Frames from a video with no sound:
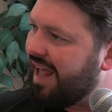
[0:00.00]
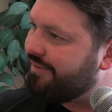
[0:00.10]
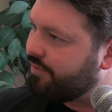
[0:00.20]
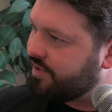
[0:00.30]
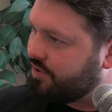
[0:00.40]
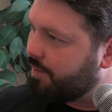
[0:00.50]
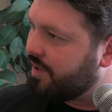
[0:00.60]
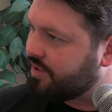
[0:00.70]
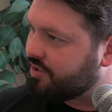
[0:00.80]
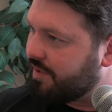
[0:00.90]
Every single
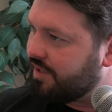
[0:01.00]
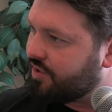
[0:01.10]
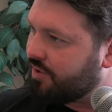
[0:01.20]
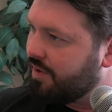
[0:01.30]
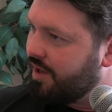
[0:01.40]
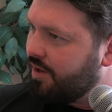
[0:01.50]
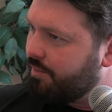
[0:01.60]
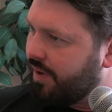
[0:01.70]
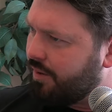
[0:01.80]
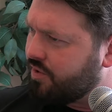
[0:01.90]
person I speak to,
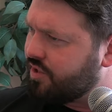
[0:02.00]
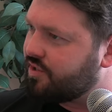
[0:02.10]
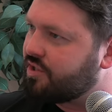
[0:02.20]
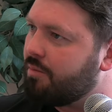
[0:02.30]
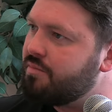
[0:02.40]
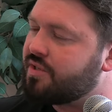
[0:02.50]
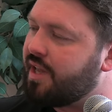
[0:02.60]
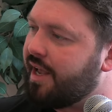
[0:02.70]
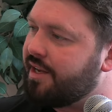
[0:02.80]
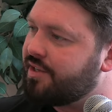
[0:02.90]
but was at some
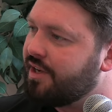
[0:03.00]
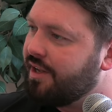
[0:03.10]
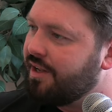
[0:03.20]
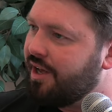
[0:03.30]
stage